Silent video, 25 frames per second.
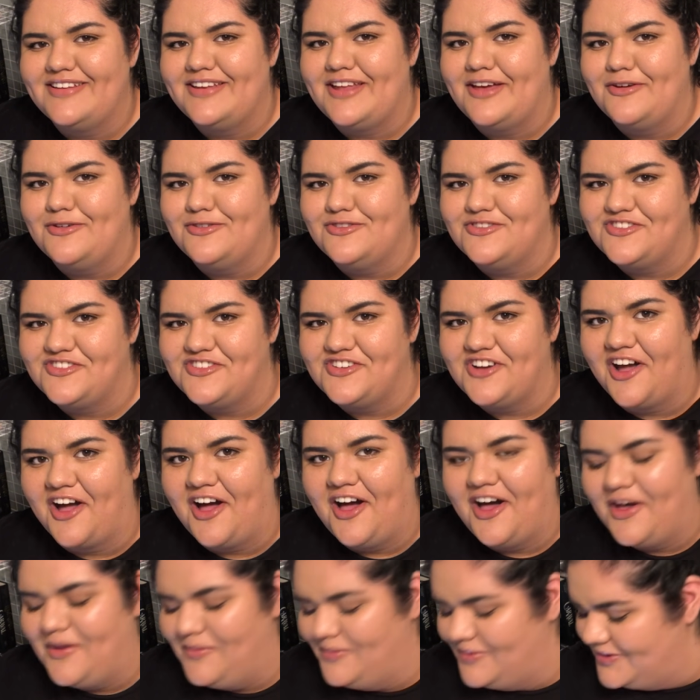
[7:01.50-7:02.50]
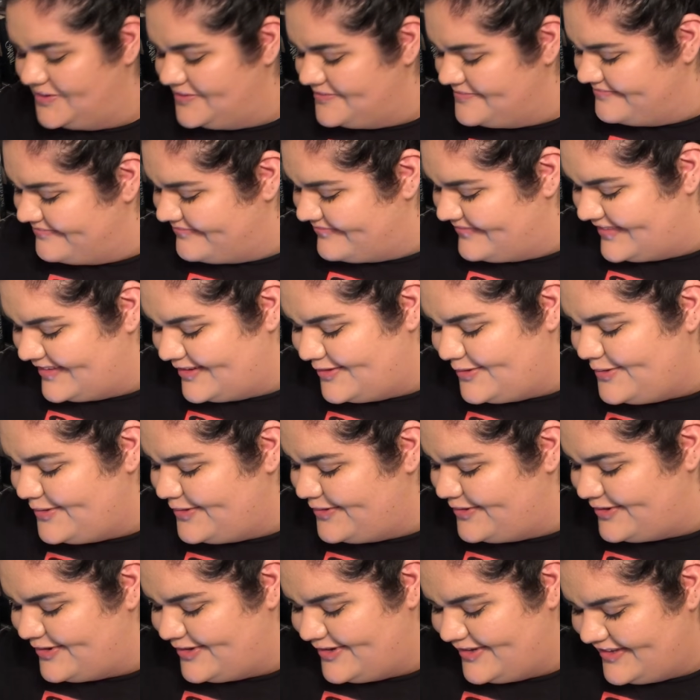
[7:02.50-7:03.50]
nose job.
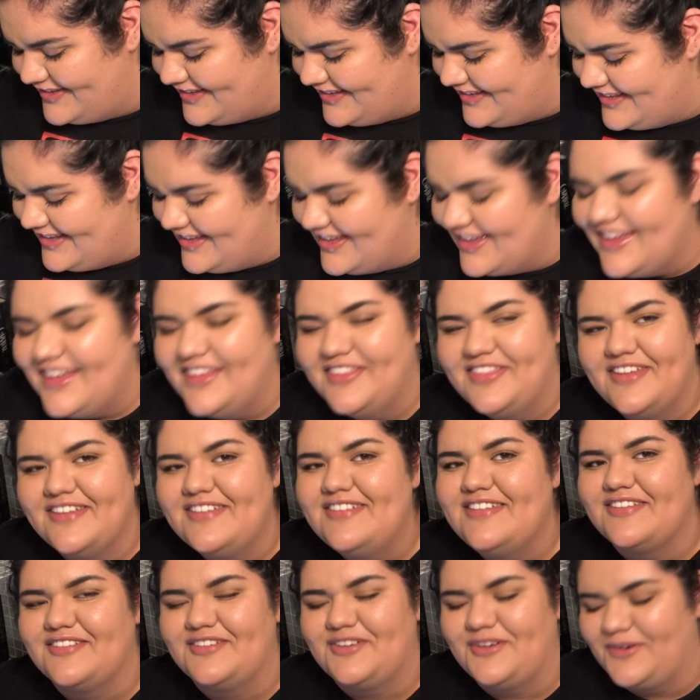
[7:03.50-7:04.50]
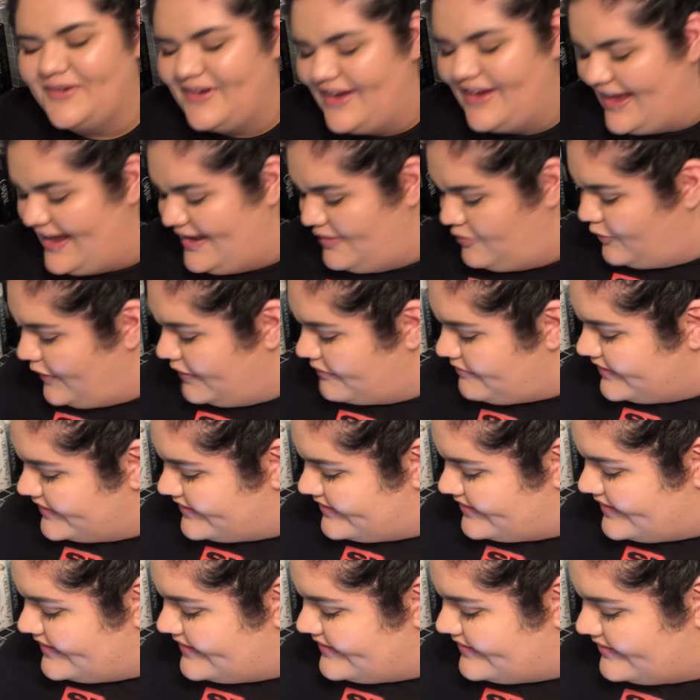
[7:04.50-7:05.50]
Ooh, this is great. When
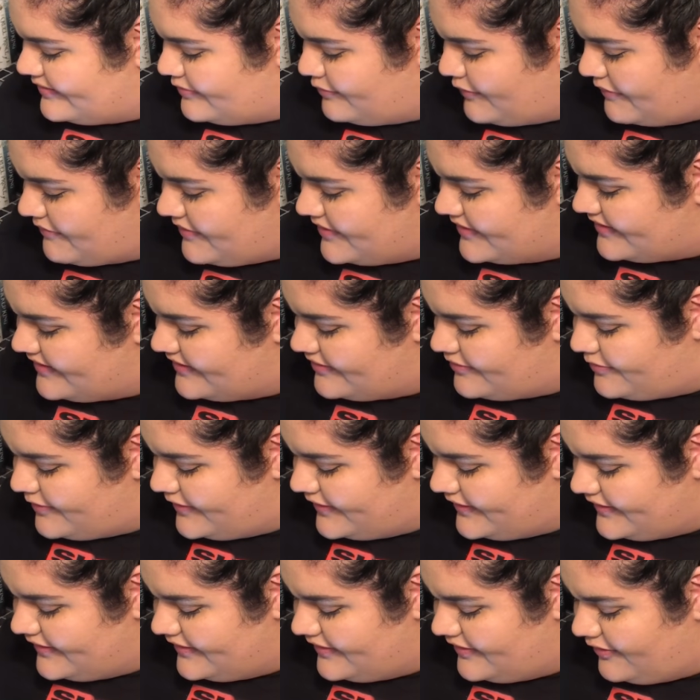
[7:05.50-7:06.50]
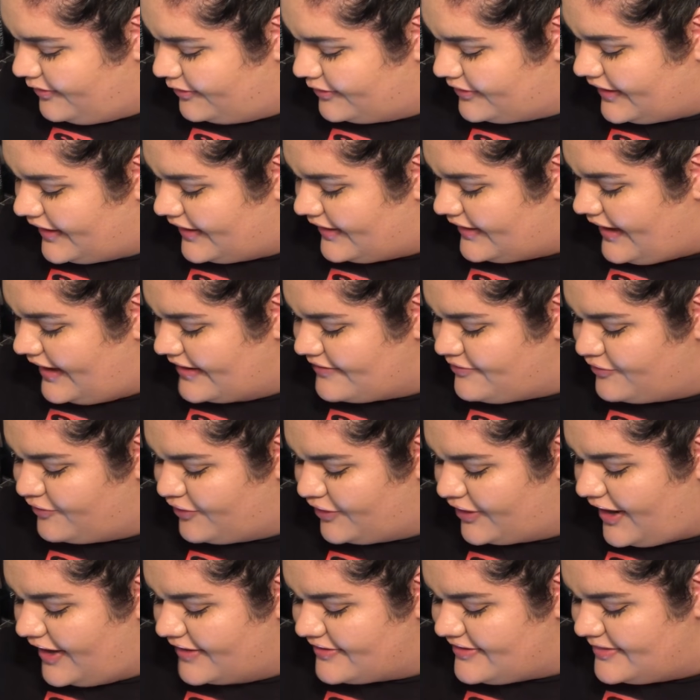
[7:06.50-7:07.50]
was this? When was this written? Hold on, I
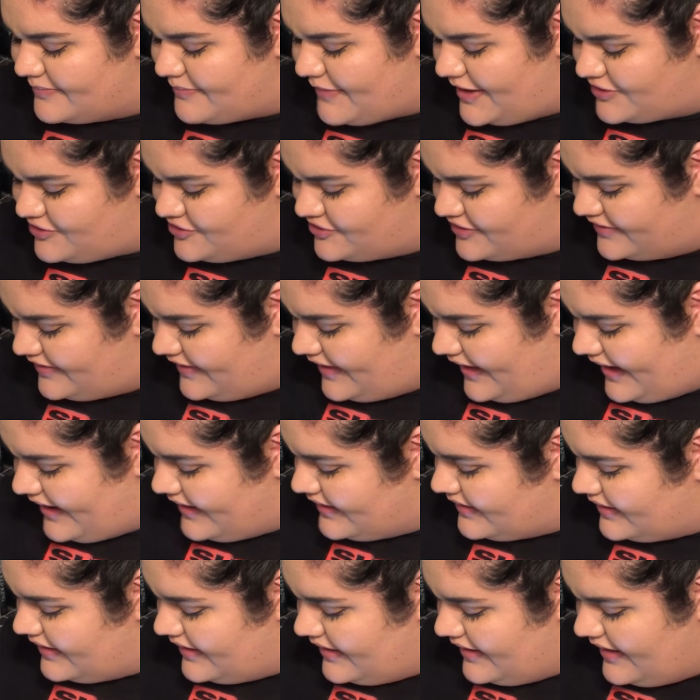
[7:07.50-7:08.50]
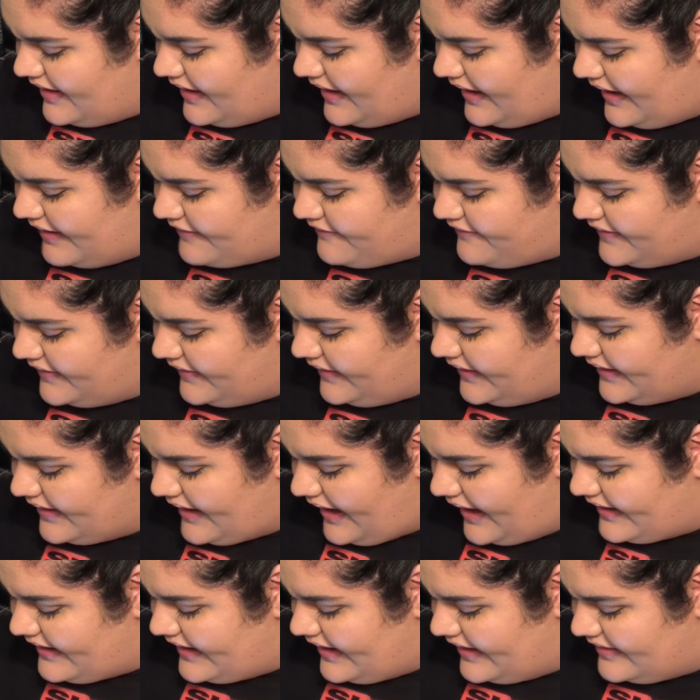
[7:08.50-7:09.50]
forgot to mention that. I feel like
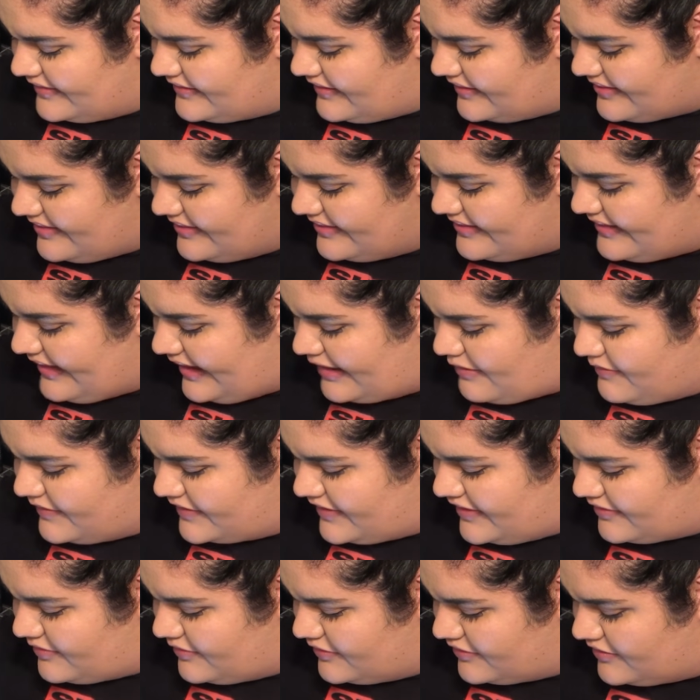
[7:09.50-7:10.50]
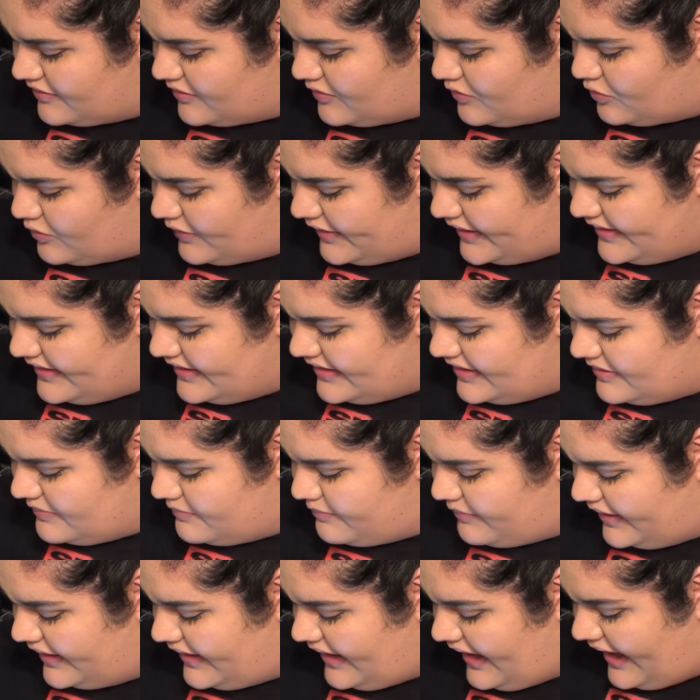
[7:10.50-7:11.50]
I can't. It doesn't say when this was written,
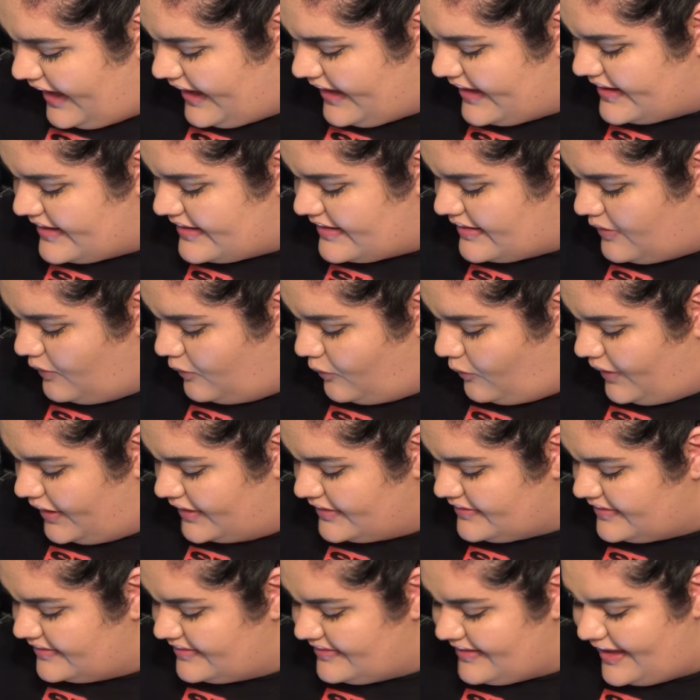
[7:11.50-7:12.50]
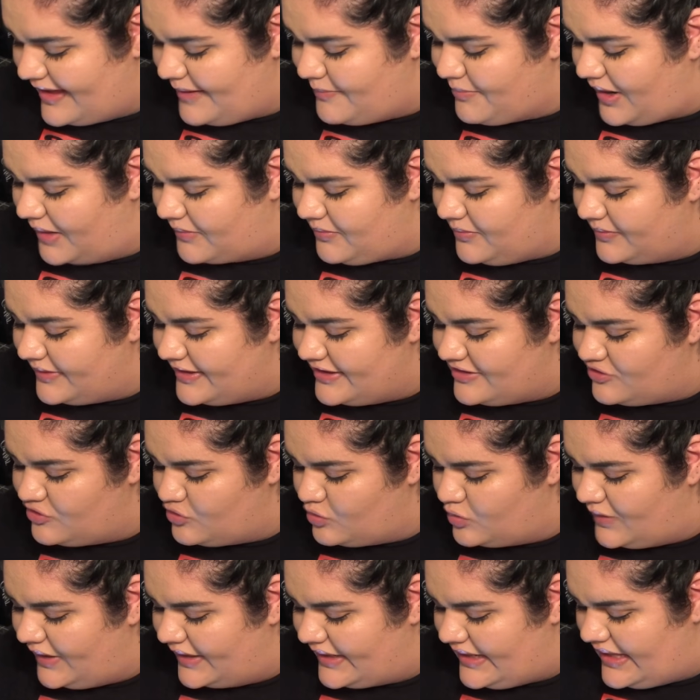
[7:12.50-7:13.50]
but I want to say probably
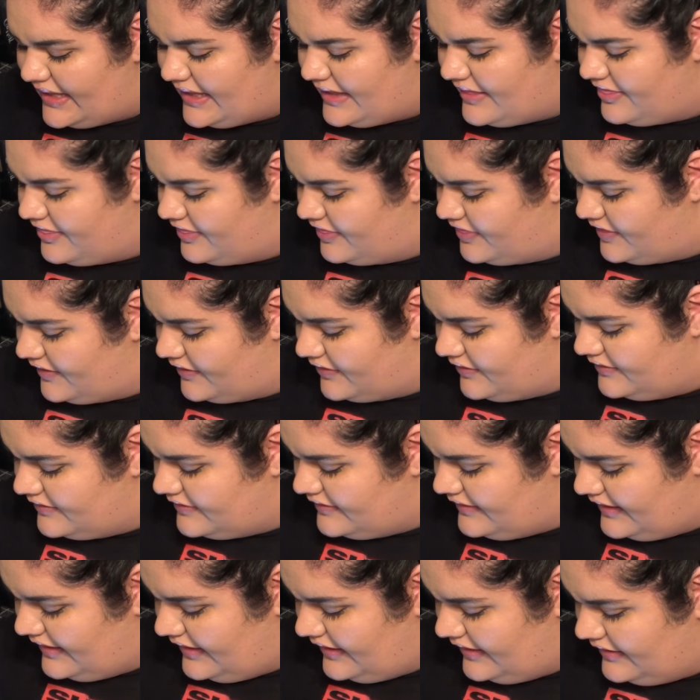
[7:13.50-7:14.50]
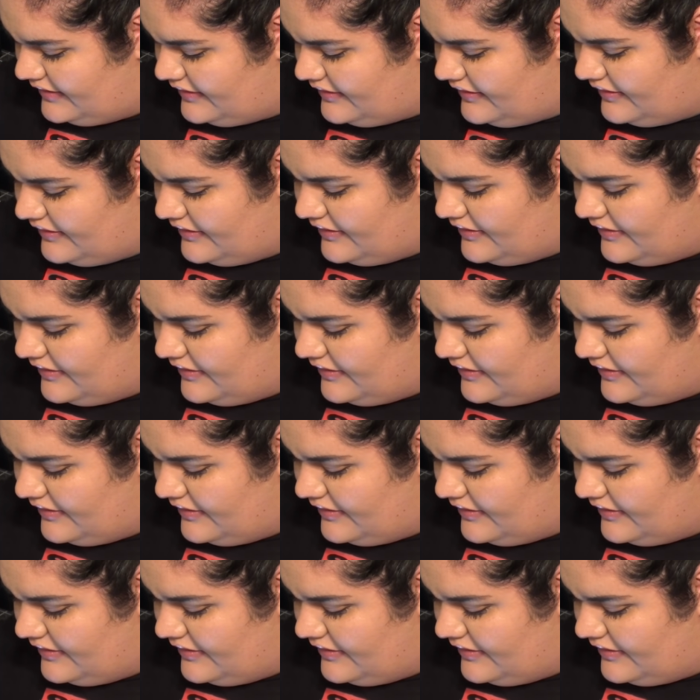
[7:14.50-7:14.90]
2013,